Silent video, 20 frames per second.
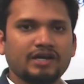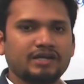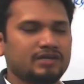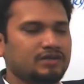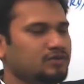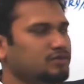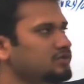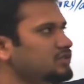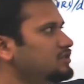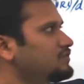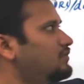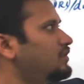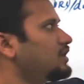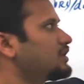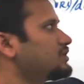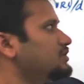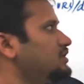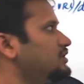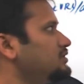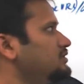into this
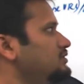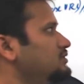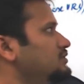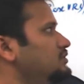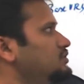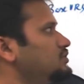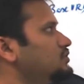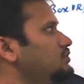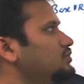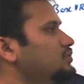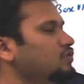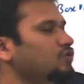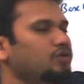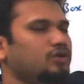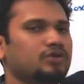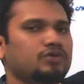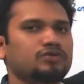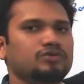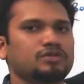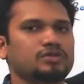function should go
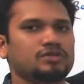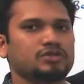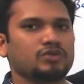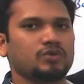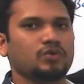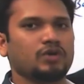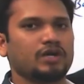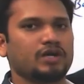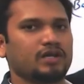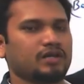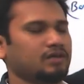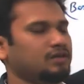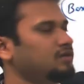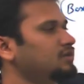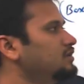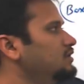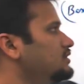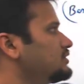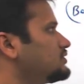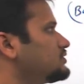into this URL.
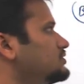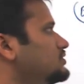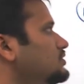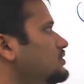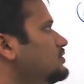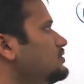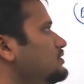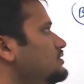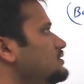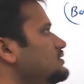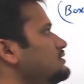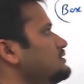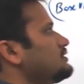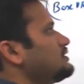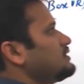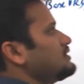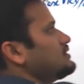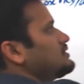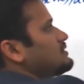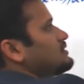So
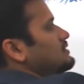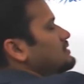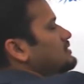this